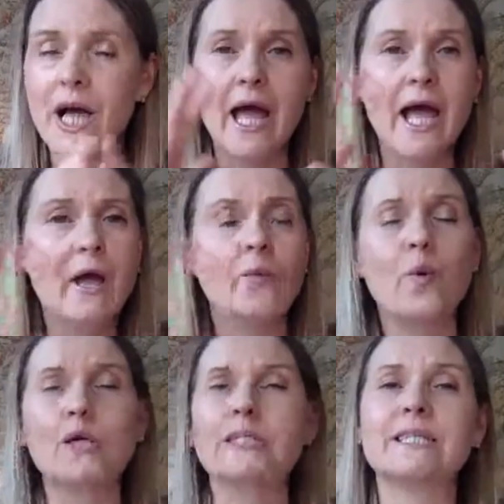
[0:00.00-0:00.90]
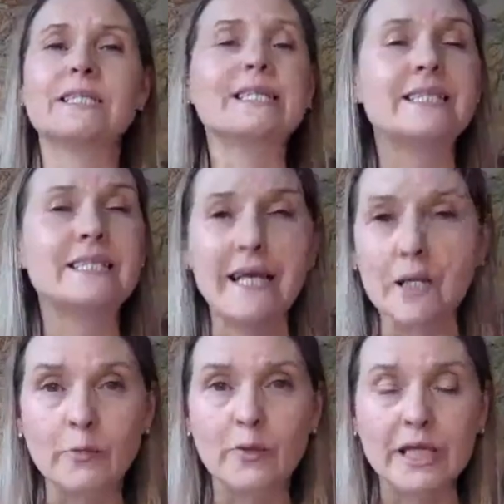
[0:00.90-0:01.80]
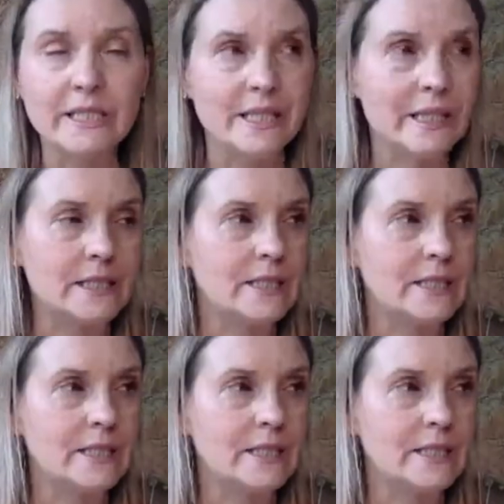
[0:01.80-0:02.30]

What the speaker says: it was celebrated.